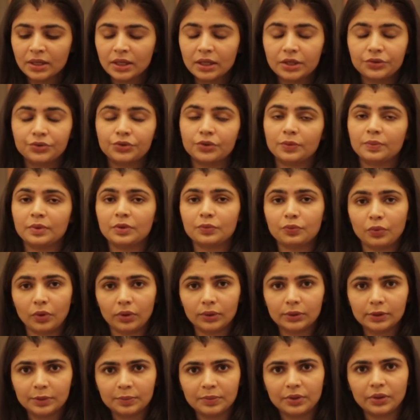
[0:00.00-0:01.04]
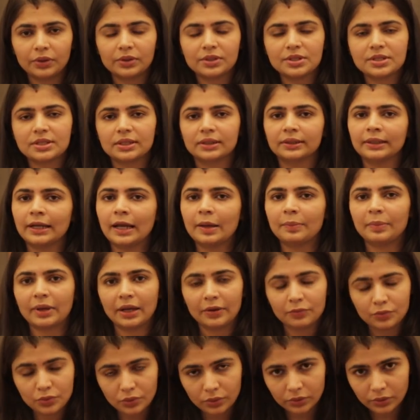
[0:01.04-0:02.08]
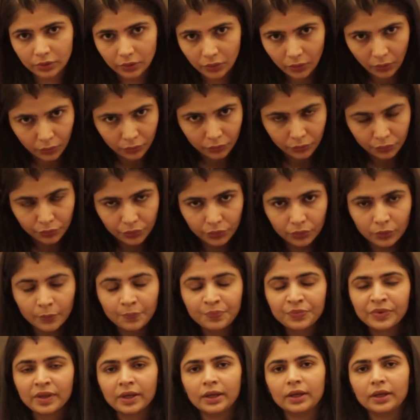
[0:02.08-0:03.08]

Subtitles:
If you have been following me on Instagram, I have told a lot of you